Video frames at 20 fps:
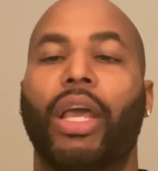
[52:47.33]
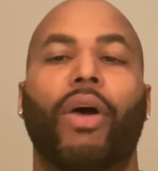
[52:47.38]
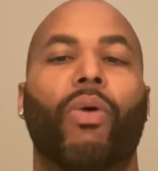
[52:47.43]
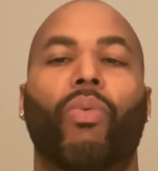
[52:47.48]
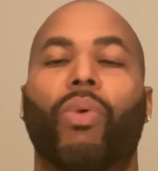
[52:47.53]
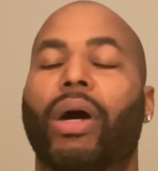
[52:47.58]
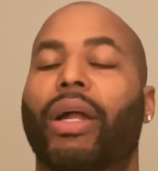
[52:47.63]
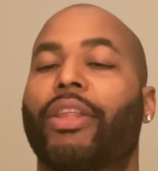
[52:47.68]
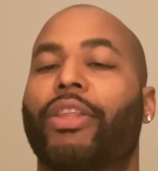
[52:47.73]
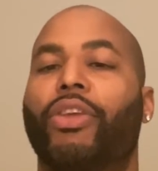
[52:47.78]

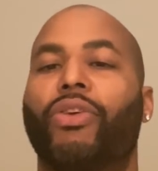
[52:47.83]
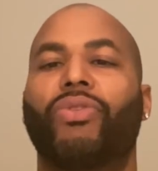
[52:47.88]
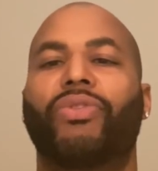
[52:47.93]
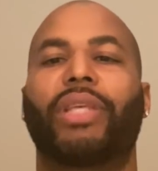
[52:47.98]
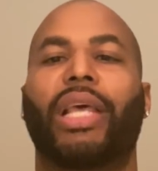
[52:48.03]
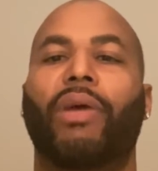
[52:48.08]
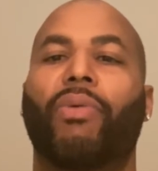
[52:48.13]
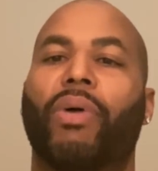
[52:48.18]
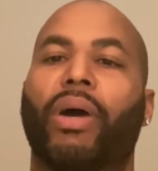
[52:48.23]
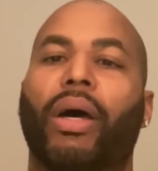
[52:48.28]
Well, you
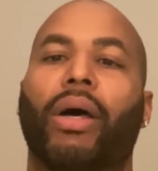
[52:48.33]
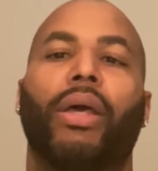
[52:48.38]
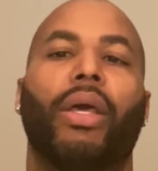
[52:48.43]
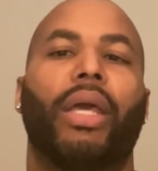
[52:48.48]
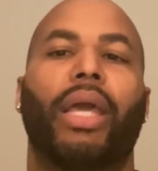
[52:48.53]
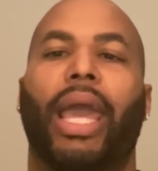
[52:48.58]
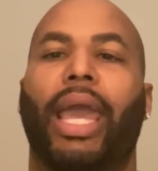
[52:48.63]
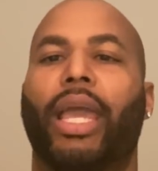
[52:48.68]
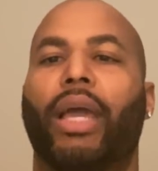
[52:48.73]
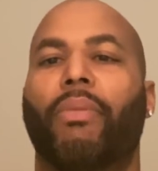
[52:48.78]
say, well,
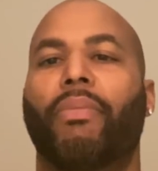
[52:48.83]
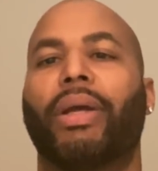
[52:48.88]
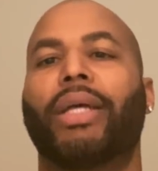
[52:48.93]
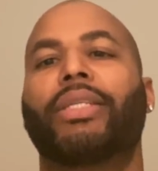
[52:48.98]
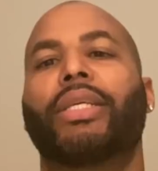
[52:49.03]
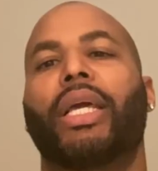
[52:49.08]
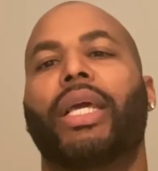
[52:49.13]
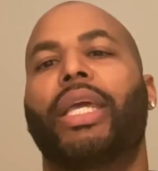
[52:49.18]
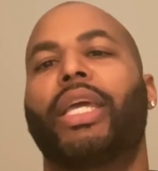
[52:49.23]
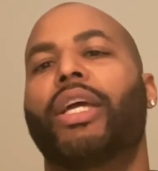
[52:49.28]
AMS,
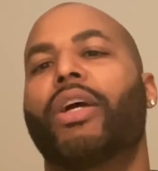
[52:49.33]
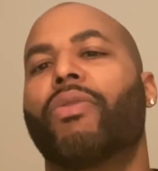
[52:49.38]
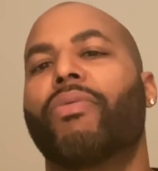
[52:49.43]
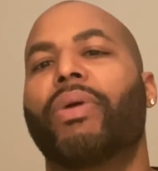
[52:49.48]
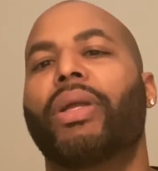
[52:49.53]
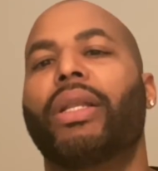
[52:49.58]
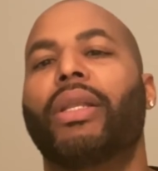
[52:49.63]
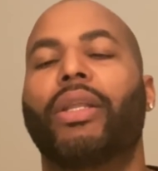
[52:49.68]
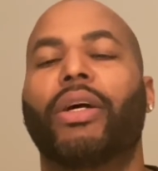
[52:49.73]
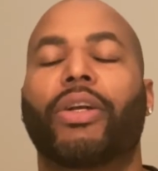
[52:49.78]
he don't
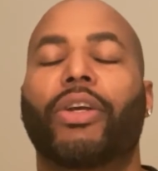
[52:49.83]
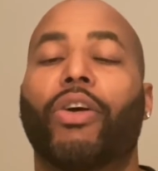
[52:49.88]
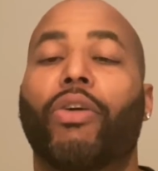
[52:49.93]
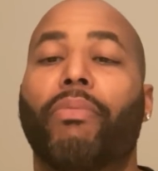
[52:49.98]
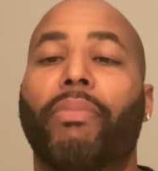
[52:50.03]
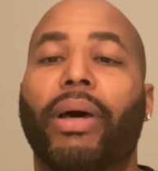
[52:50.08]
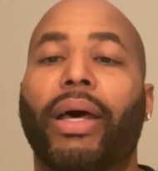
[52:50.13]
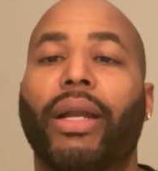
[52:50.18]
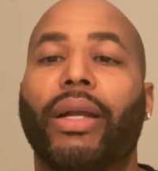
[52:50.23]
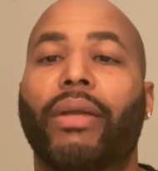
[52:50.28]
really look no
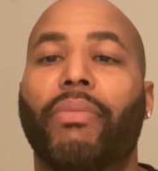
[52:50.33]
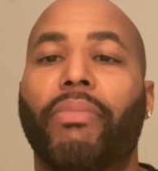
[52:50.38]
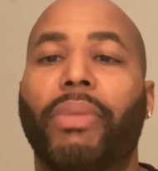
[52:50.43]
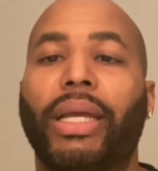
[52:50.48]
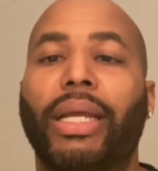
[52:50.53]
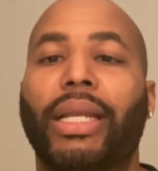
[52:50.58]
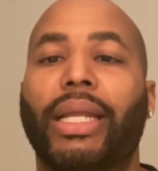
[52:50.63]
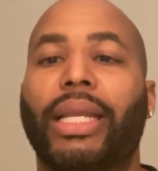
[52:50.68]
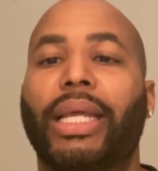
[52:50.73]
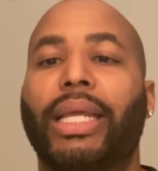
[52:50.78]
better to
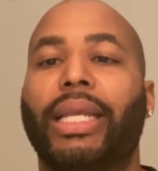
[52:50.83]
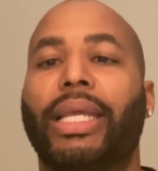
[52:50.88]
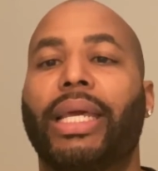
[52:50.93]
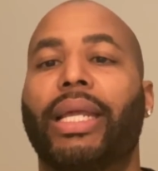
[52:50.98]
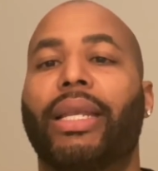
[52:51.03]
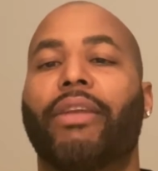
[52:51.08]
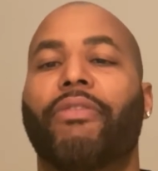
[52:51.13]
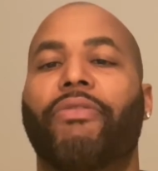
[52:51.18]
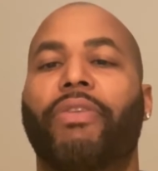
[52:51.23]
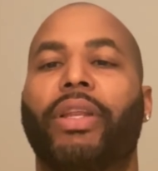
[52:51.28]
me than he
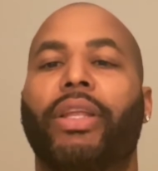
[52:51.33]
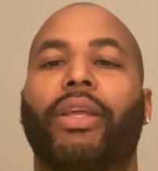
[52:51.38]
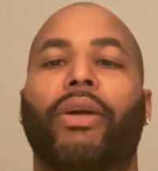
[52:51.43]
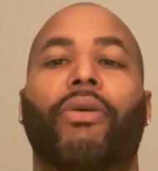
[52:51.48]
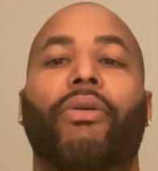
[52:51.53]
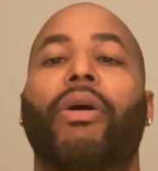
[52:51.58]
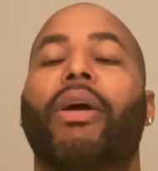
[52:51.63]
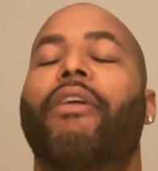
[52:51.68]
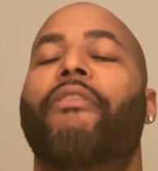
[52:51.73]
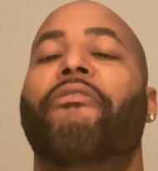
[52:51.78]
did in the
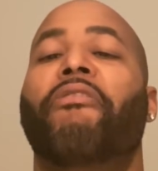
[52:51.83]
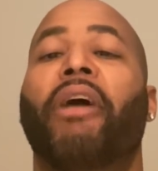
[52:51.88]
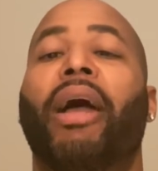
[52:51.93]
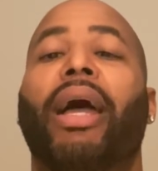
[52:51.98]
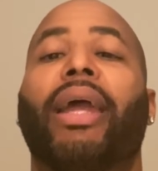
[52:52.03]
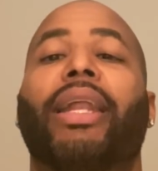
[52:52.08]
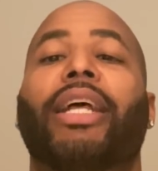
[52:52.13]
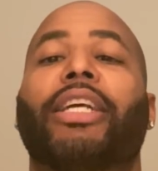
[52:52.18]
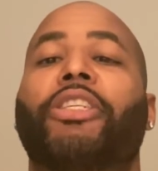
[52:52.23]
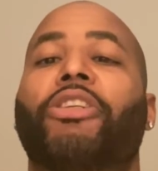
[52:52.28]
video.
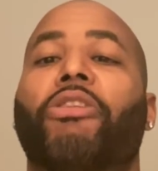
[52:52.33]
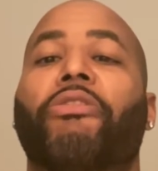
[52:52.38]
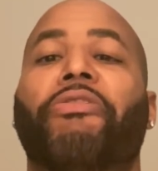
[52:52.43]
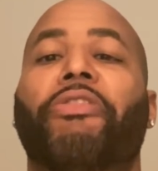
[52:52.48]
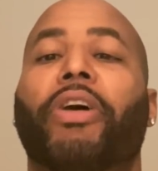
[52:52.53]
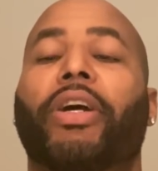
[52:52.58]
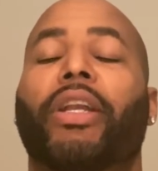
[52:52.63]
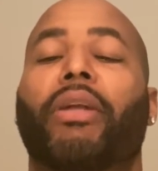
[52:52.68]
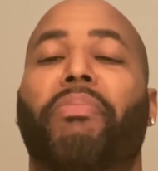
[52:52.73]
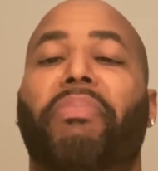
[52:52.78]
Fine, that's your
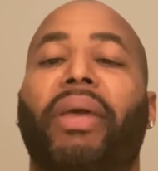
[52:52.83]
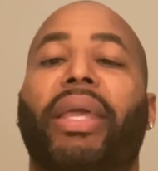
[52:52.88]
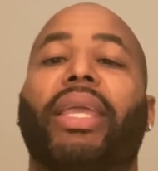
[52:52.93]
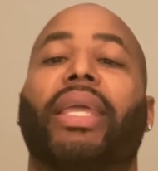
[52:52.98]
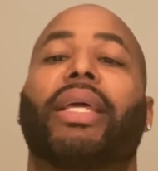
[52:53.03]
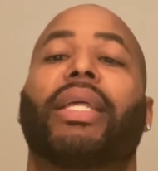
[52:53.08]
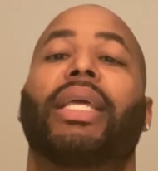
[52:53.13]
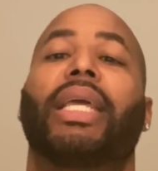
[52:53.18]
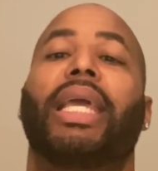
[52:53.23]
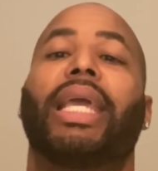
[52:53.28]
fucking
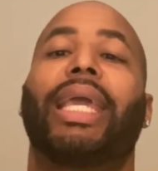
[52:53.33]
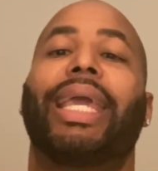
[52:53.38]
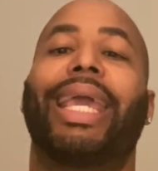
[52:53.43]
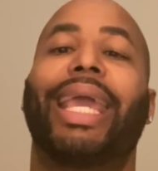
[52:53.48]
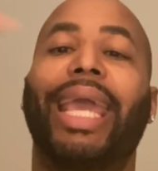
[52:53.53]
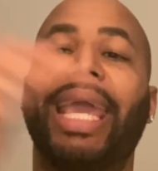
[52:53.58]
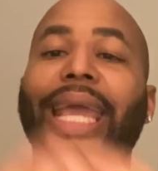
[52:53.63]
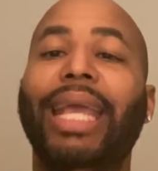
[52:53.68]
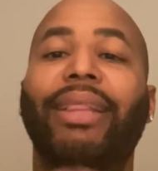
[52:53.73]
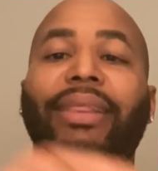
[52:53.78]
opinion.
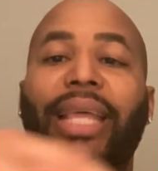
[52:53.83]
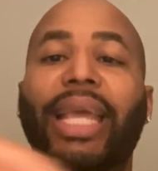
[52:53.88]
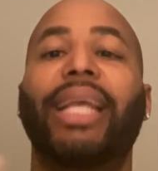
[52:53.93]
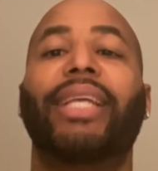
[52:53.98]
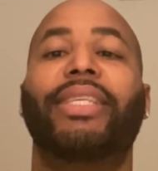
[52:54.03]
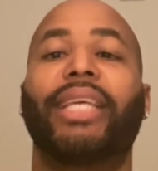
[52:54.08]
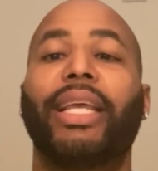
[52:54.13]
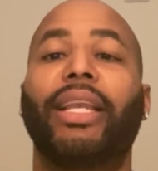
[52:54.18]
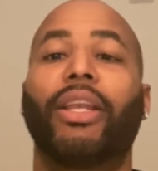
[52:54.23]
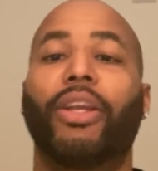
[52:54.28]
He
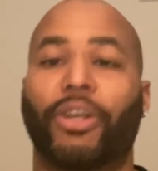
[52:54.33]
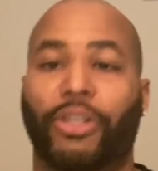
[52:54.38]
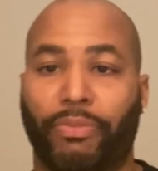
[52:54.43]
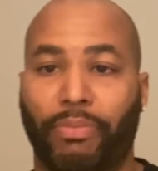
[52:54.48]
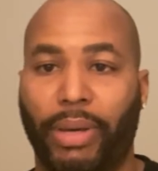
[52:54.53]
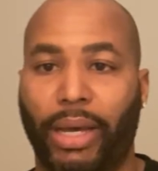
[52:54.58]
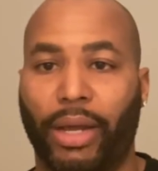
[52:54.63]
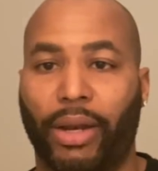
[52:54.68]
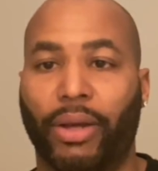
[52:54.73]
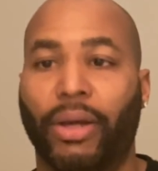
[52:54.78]
thinks he looks
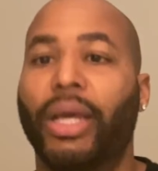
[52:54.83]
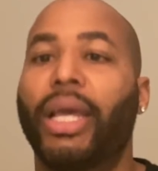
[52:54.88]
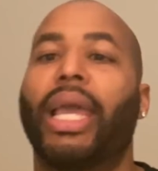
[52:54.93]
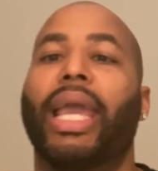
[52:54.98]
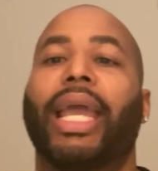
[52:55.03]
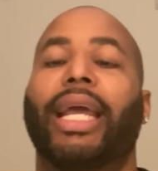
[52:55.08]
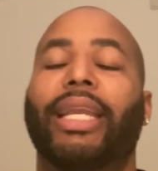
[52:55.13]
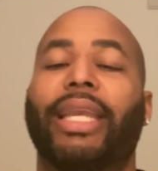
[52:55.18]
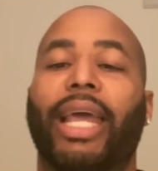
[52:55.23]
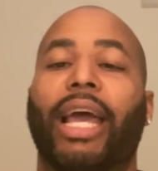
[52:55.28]
better,
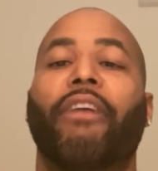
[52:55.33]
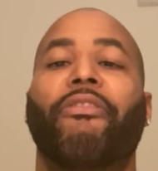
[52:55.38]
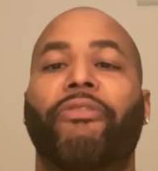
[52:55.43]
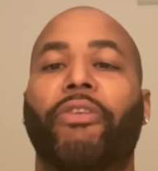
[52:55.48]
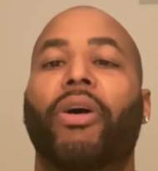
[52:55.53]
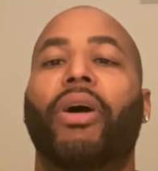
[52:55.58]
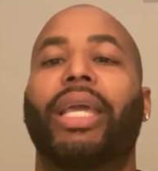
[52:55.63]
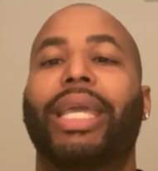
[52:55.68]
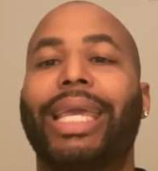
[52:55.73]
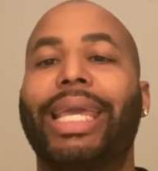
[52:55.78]
and
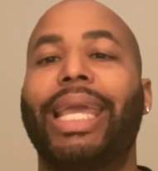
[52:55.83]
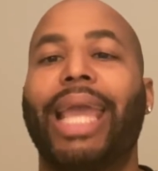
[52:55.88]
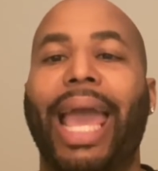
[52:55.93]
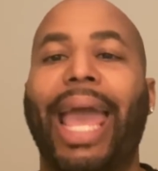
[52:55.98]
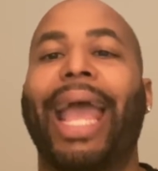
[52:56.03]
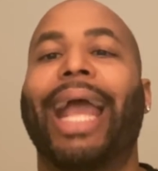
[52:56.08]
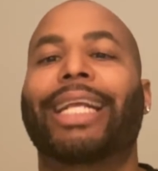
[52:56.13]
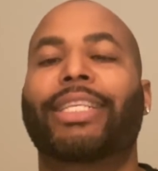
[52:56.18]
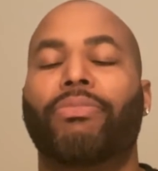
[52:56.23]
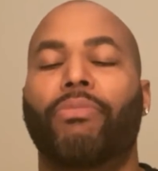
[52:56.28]
therefore he
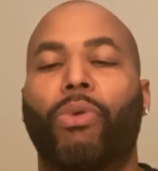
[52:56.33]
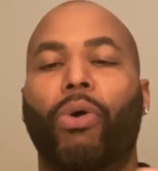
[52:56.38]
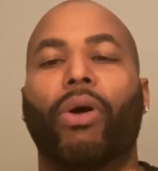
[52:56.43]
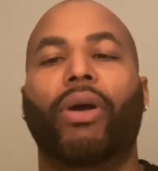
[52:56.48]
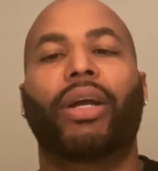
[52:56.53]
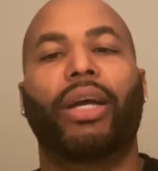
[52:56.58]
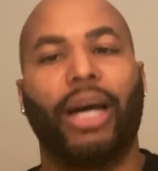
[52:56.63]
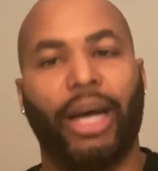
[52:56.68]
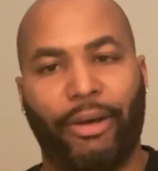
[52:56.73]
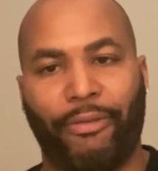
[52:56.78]
acts more
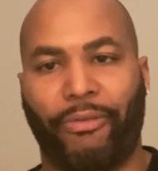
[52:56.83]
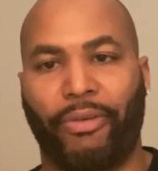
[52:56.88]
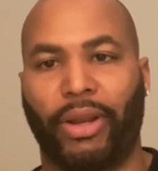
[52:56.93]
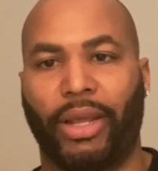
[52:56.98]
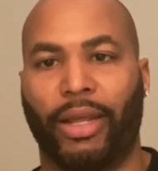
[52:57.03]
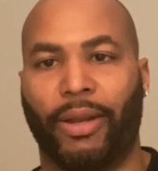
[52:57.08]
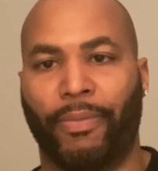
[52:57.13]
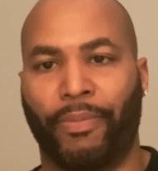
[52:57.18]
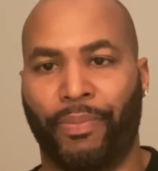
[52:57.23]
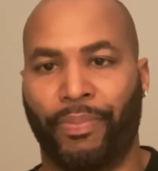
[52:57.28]
confident.